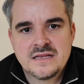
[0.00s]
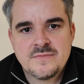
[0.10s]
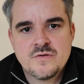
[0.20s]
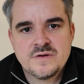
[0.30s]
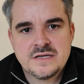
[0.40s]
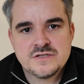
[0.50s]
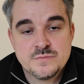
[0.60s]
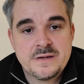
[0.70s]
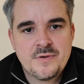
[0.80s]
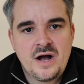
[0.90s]
at the moment and to
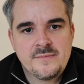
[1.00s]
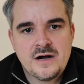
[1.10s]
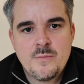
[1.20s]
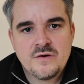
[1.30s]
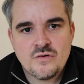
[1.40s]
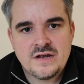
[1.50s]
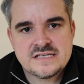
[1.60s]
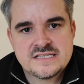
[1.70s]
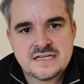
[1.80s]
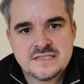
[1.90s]
be biting my arm off right this
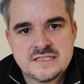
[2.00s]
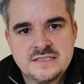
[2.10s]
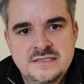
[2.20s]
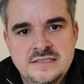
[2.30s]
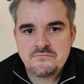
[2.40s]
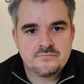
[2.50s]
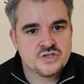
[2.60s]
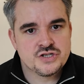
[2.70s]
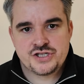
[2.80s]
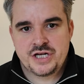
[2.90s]
second? And
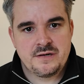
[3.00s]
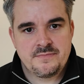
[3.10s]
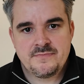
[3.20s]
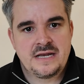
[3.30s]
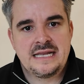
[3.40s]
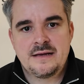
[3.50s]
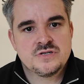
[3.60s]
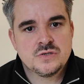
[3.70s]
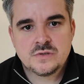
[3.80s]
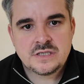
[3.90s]
just shut up and let them
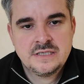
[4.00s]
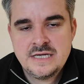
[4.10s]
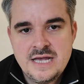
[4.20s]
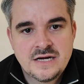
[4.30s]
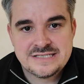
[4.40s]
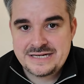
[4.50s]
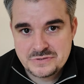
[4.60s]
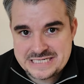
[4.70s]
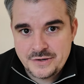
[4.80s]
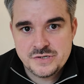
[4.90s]
talk, because they will
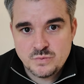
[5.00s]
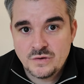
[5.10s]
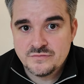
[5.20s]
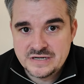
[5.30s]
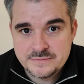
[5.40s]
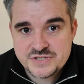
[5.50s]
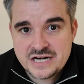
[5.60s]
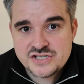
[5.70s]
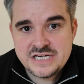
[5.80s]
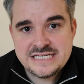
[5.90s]
tell you what the real
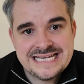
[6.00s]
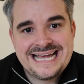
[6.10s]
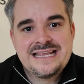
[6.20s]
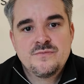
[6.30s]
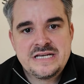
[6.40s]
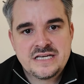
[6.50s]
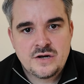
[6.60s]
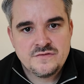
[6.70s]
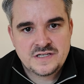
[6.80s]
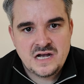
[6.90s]
objection is, and then we can
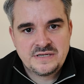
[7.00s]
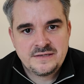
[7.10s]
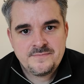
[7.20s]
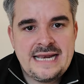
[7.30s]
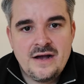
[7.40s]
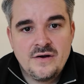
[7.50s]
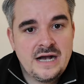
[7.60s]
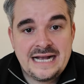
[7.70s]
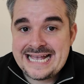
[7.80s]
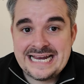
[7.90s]
overcome it. Now,
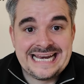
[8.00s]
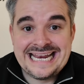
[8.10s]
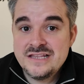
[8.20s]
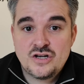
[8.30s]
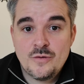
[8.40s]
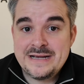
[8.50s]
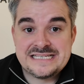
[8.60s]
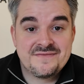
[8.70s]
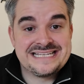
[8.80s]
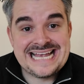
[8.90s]
again, in the comments,
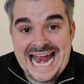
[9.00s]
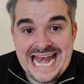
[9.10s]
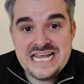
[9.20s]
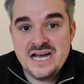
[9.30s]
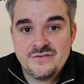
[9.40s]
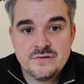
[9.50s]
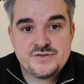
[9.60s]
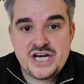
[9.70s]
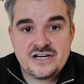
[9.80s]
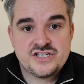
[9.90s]
if there's any other
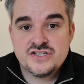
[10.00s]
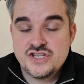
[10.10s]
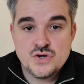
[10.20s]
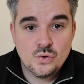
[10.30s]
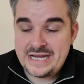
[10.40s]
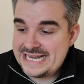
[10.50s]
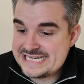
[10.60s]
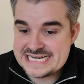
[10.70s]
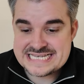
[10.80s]
objections that you're getting